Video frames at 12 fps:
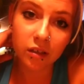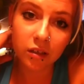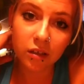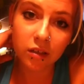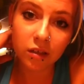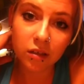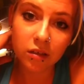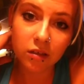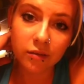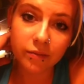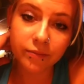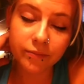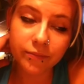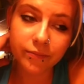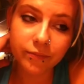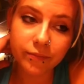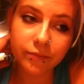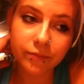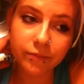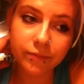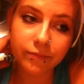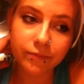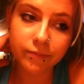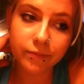
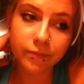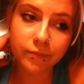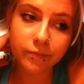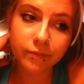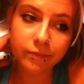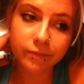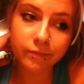(no one is talking)